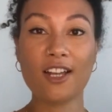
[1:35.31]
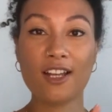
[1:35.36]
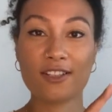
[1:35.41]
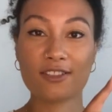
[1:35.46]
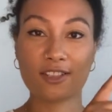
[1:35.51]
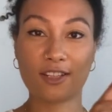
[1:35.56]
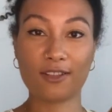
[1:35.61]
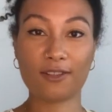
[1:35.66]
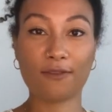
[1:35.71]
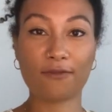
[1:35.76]

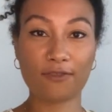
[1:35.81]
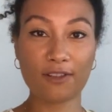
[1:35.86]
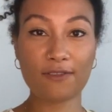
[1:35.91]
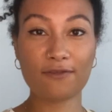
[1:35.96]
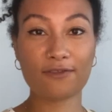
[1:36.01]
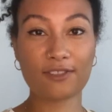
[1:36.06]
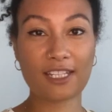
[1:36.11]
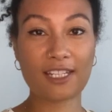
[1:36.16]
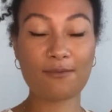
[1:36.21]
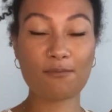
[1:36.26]
So the
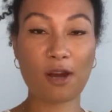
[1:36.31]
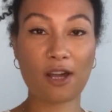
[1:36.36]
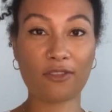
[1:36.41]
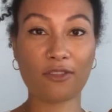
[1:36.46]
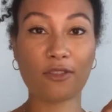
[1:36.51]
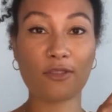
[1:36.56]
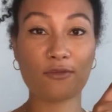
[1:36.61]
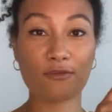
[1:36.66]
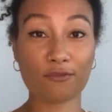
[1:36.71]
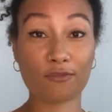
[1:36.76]
15-month
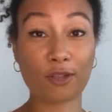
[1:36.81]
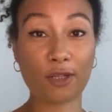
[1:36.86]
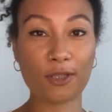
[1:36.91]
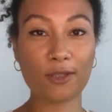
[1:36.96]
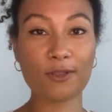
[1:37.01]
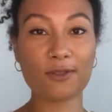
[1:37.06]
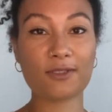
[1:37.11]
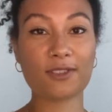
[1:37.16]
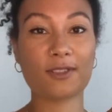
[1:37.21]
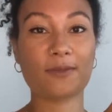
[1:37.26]

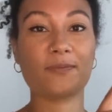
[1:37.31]
route,